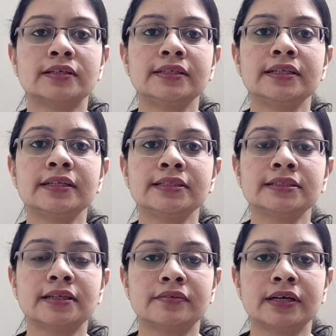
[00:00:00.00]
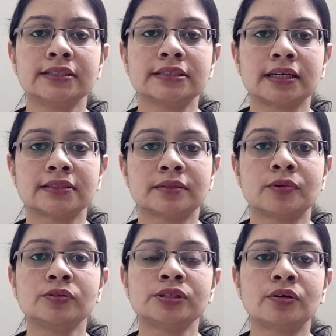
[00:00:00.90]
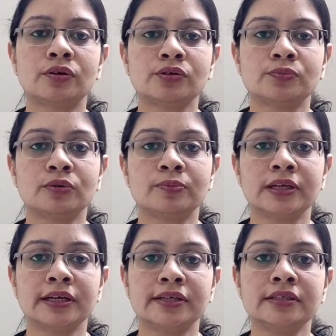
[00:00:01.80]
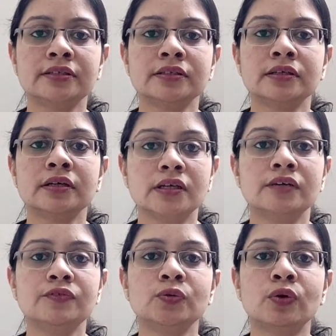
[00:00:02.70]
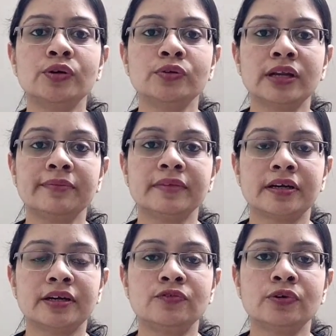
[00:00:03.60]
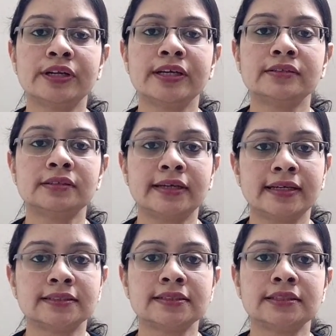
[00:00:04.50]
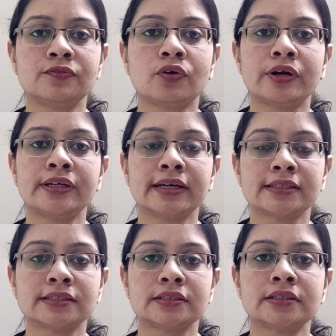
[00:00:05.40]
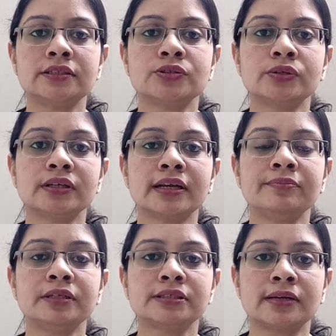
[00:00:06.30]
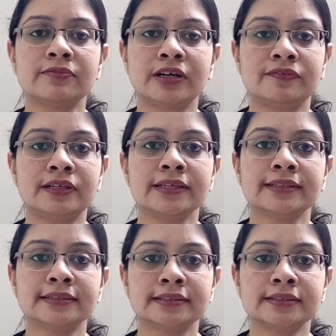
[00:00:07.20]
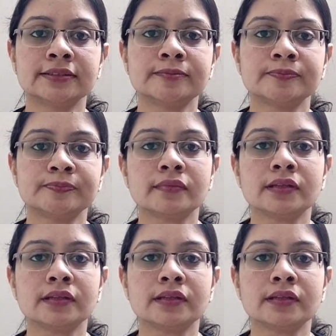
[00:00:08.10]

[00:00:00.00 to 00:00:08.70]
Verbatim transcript: The T D S and advance tax amounts are auto-populated. If you want to claim credit for any other taxes, say foreign tax credit, you can claim the same while filling the return.